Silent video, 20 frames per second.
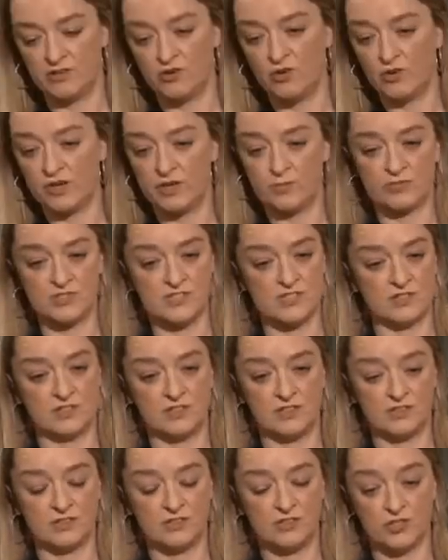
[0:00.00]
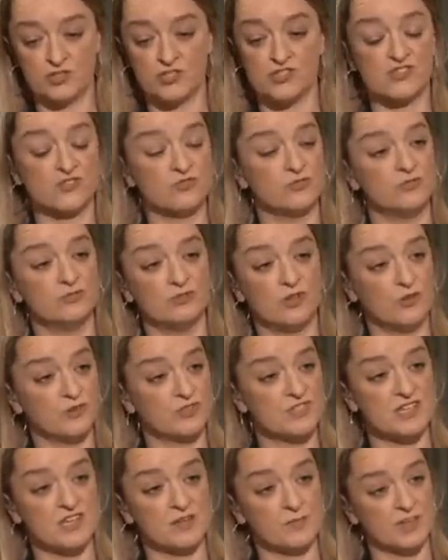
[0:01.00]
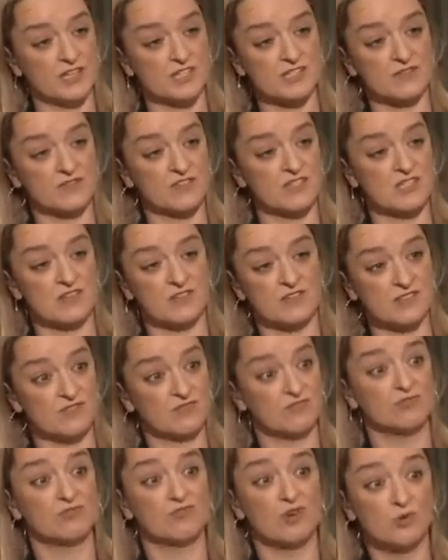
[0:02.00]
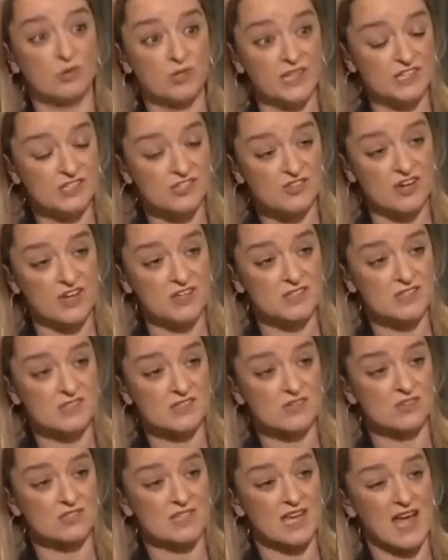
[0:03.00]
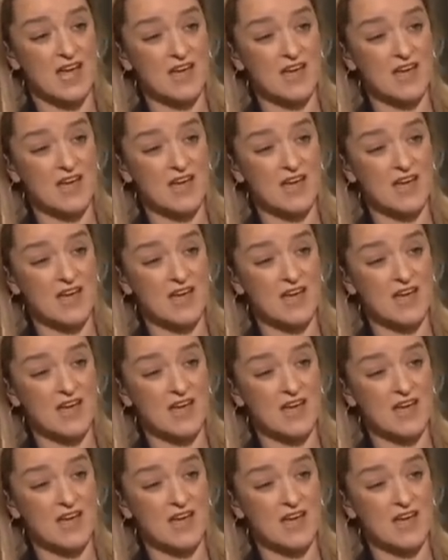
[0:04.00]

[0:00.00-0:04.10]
are not able to go to school all the time because of a series of rolling strikes that's causing